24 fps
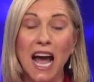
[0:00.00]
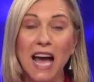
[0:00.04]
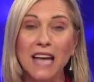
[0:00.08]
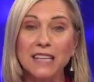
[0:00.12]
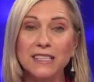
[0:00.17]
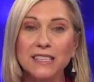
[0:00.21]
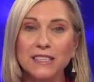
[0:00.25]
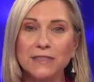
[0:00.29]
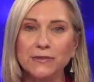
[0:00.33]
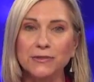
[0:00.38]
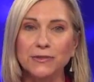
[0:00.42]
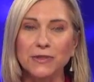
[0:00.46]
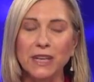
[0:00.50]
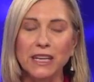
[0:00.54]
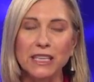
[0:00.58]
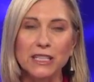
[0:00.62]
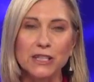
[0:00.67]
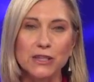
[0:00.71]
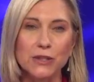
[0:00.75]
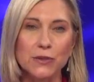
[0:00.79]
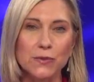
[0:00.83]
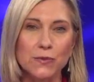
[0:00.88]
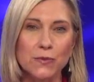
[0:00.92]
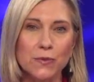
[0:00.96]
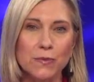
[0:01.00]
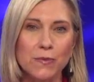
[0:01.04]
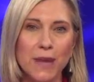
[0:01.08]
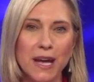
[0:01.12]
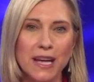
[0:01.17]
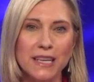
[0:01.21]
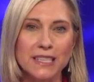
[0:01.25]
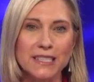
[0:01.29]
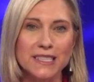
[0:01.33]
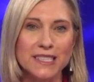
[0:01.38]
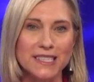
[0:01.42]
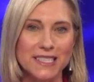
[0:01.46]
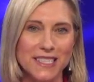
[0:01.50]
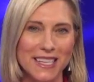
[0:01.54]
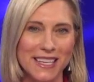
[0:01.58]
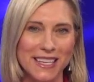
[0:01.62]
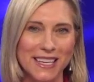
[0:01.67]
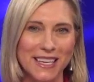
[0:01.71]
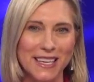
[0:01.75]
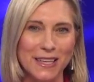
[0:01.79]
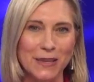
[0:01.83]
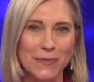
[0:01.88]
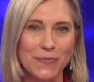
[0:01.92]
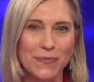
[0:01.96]
as inflation remains
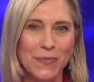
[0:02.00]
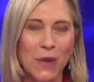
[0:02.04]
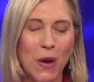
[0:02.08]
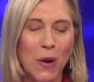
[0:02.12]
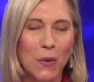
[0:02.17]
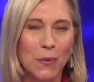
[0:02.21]
sticky,